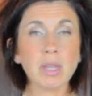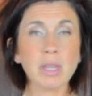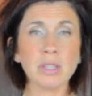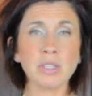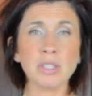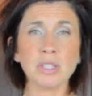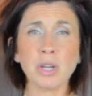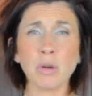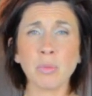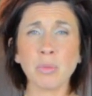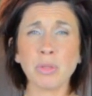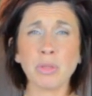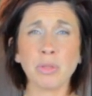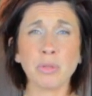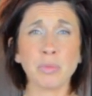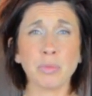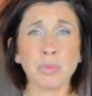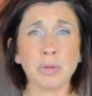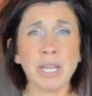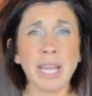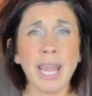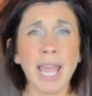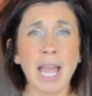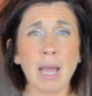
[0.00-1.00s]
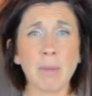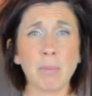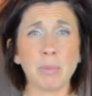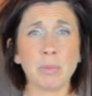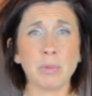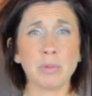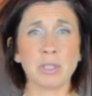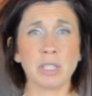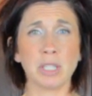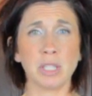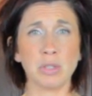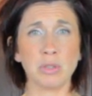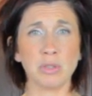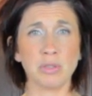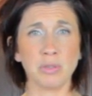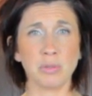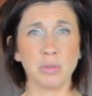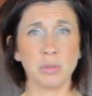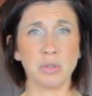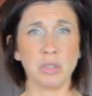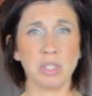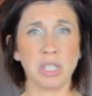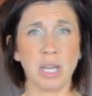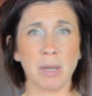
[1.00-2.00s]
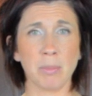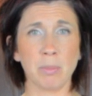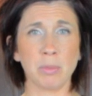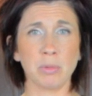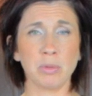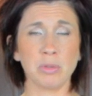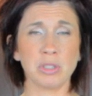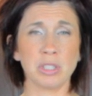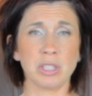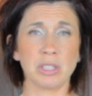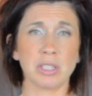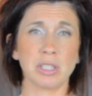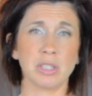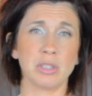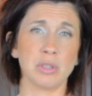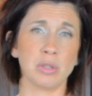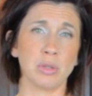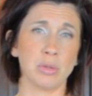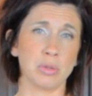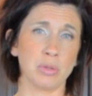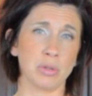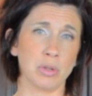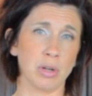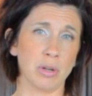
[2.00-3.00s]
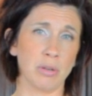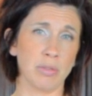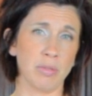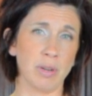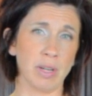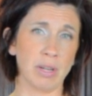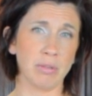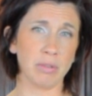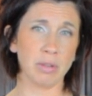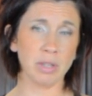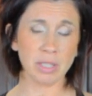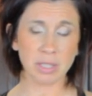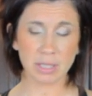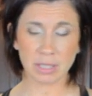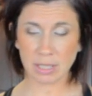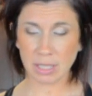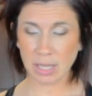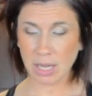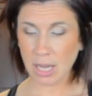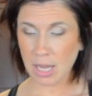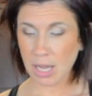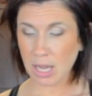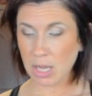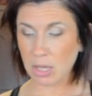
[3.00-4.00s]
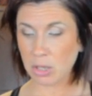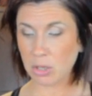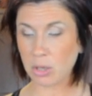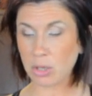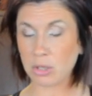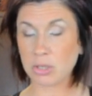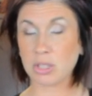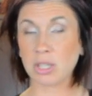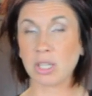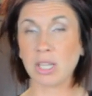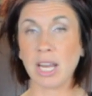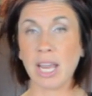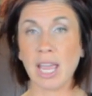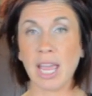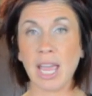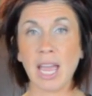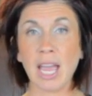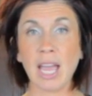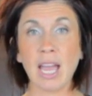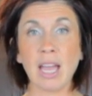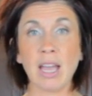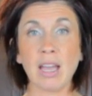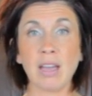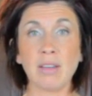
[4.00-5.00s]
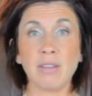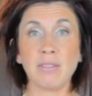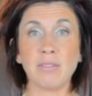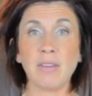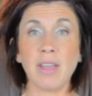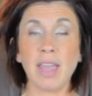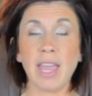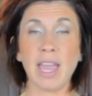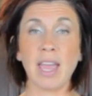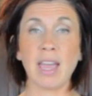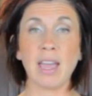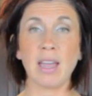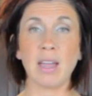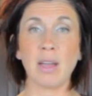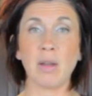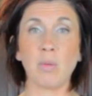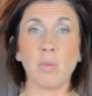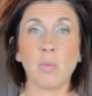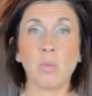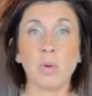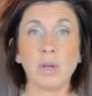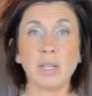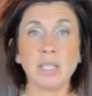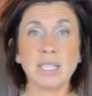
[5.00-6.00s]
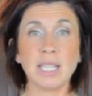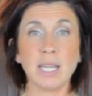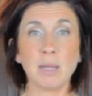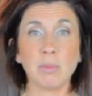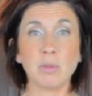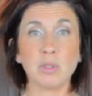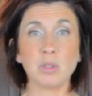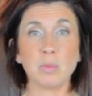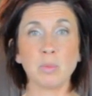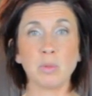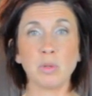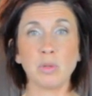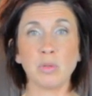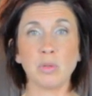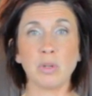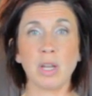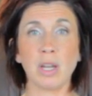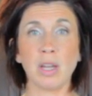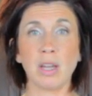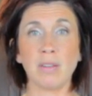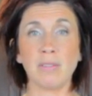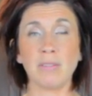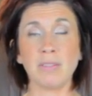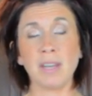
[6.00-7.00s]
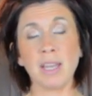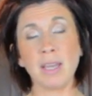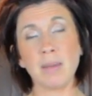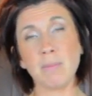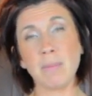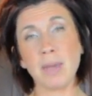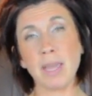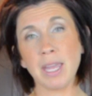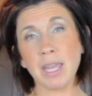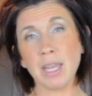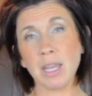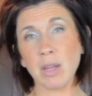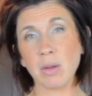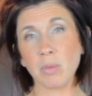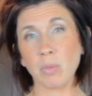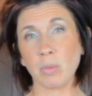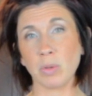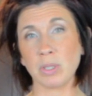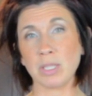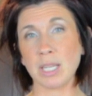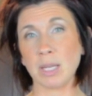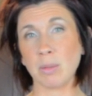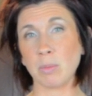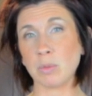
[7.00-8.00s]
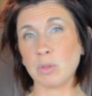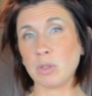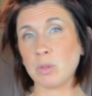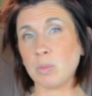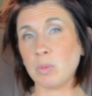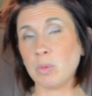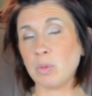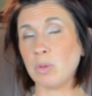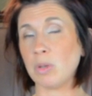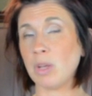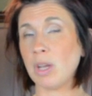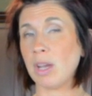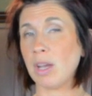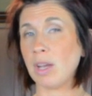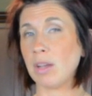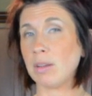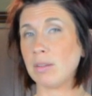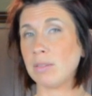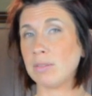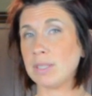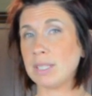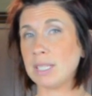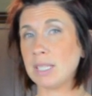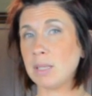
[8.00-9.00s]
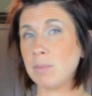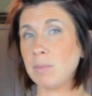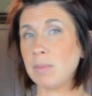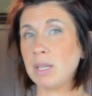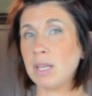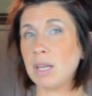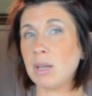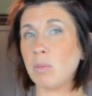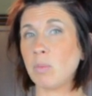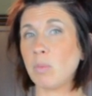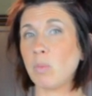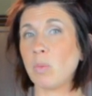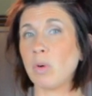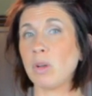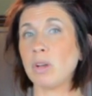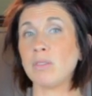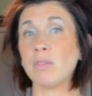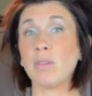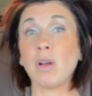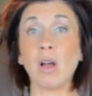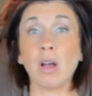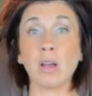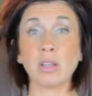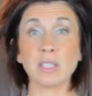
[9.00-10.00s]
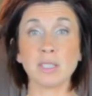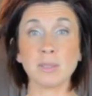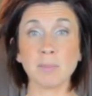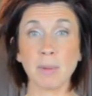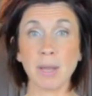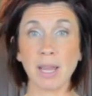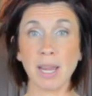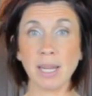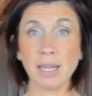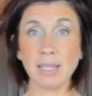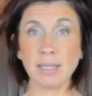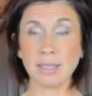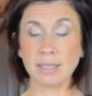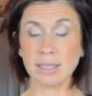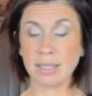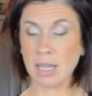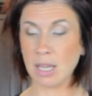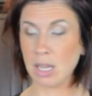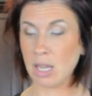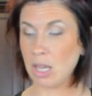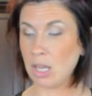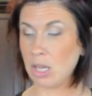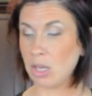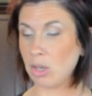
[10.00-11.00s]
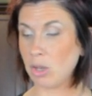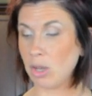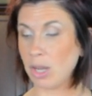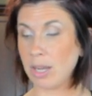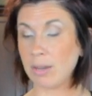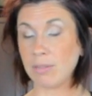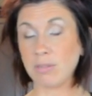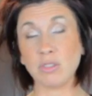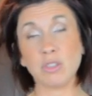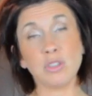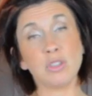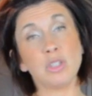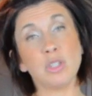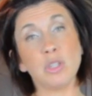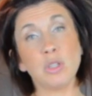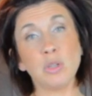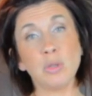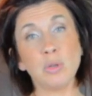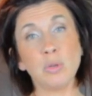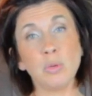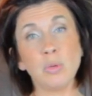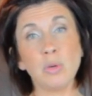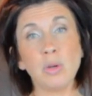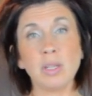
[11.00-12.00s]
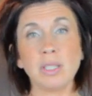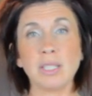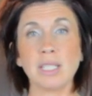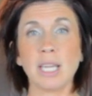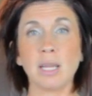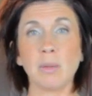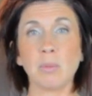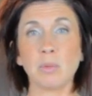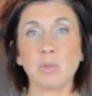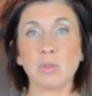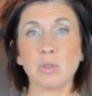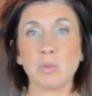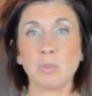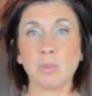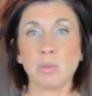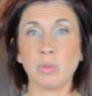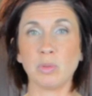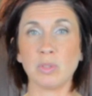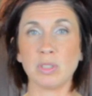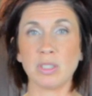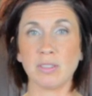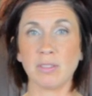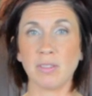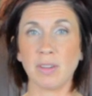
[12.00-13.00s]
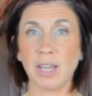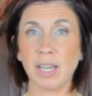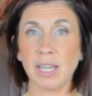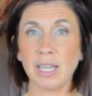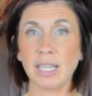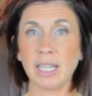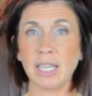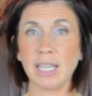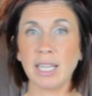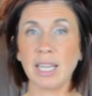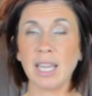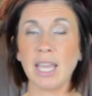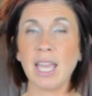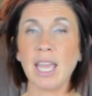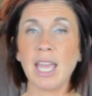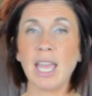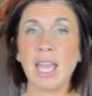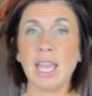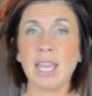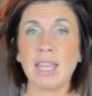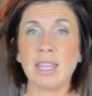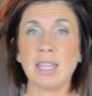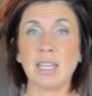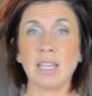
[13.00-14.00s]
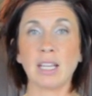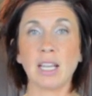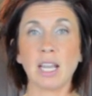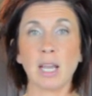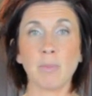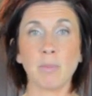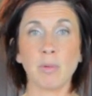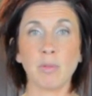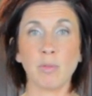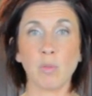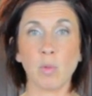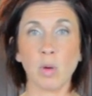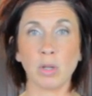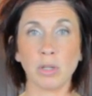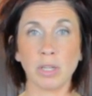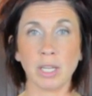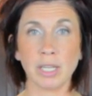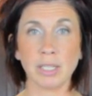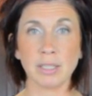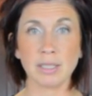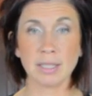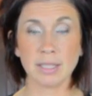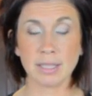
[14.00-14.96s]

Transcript: Start with 3 apples. I use Fuji apples just because those are our favorites. You're also going to have 1 tablespoon of nutmeg, 1 tablespoon of cinnamon, and 1 of allspice. You'll have 2 tablespoons of honey, and then a cup of walnuts.